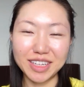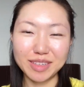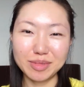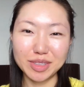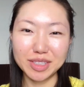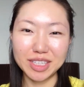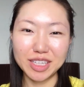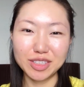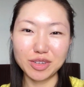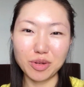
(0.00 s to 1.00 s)
I'm gonna
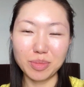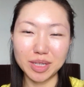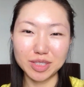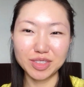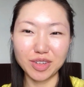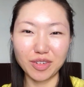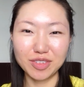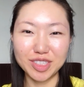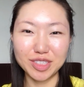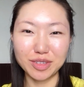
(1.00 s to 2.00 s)
let you go back to the
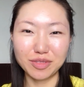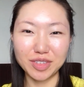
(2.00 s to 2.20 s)
original